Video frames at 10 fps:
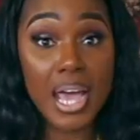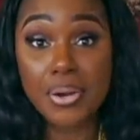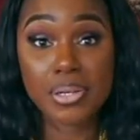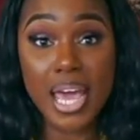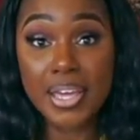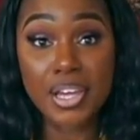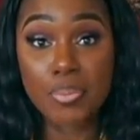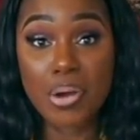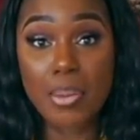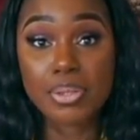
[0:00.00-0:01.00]
I don't like hair
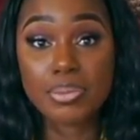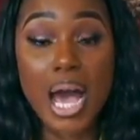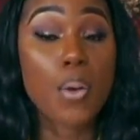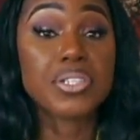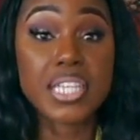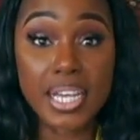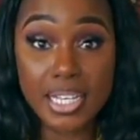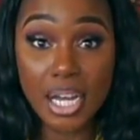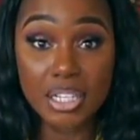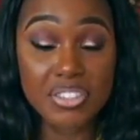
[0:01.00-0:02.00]
problem. I will take
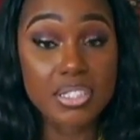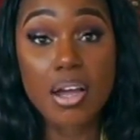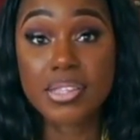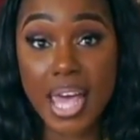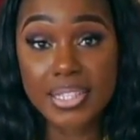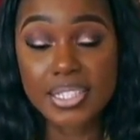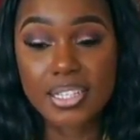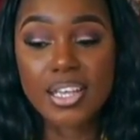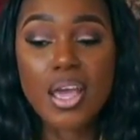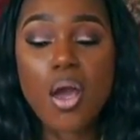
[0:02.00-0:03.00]
it out if it start
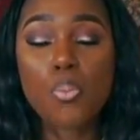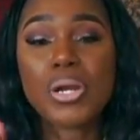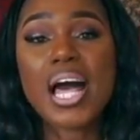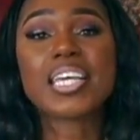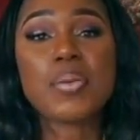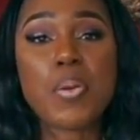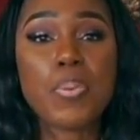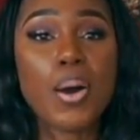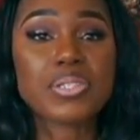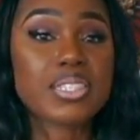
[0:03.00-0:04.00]
knotting. But I'll keep you
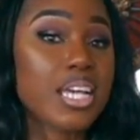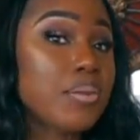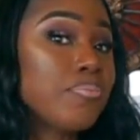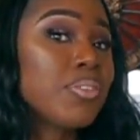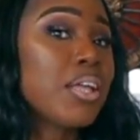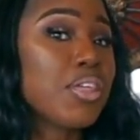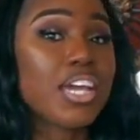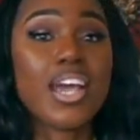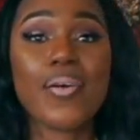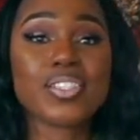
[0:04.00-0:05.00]
posted. The
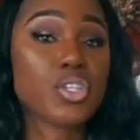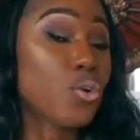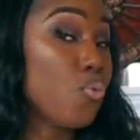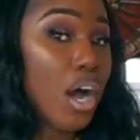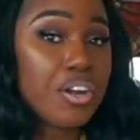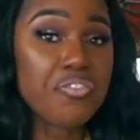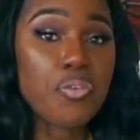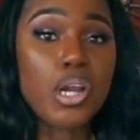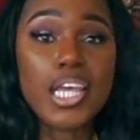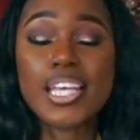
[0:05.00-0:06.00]
hair is doing
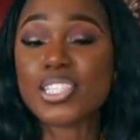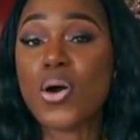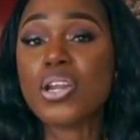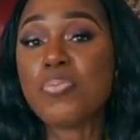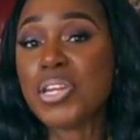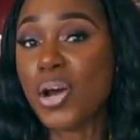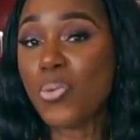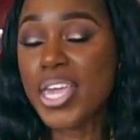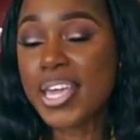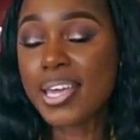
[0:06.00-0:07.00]
wonderful. It's only been a
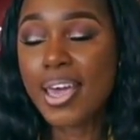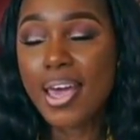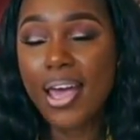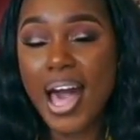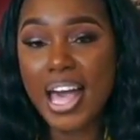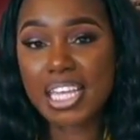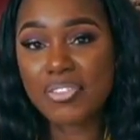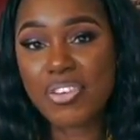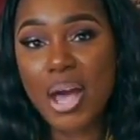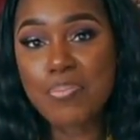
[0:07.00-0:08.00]
week. I'll
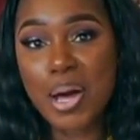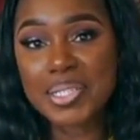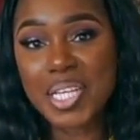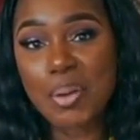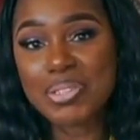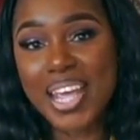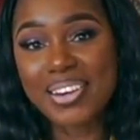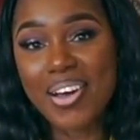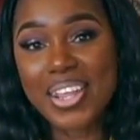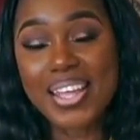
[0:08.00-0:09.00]
give you a month
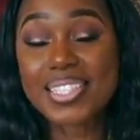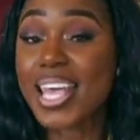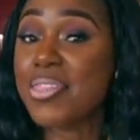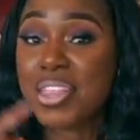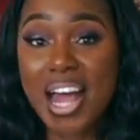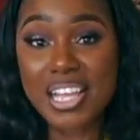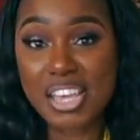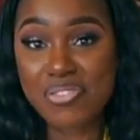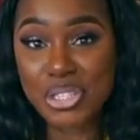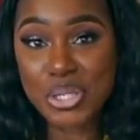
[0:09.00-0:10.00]
update on it, and then I'll
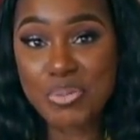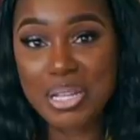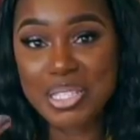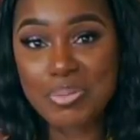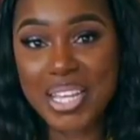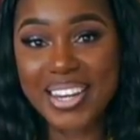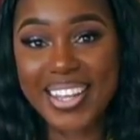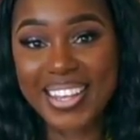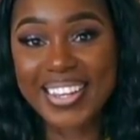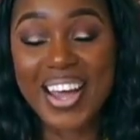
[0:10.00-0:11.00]
give you 2 months update
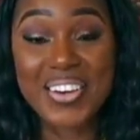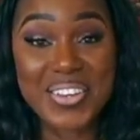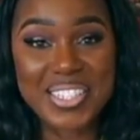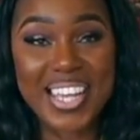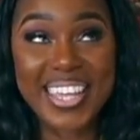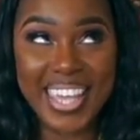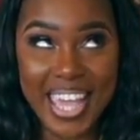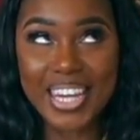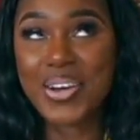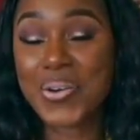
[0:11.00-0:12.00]
again on it
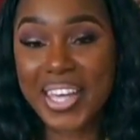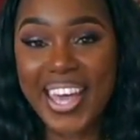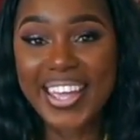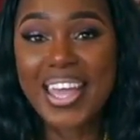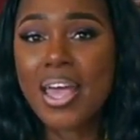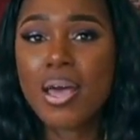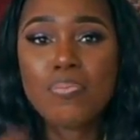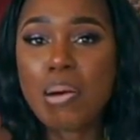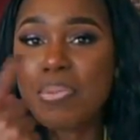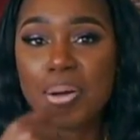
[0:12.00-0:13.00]
again, okay?
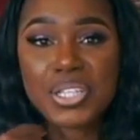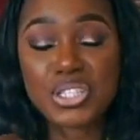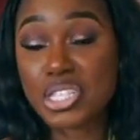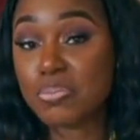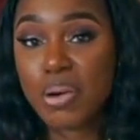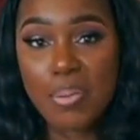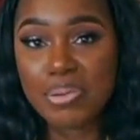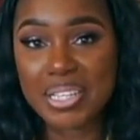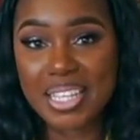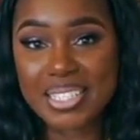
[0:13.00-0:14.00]
My mouth is just
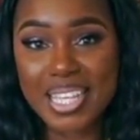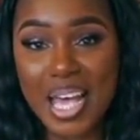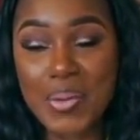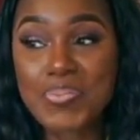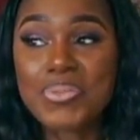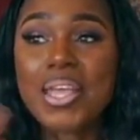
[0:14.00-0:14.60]
bumbling this time.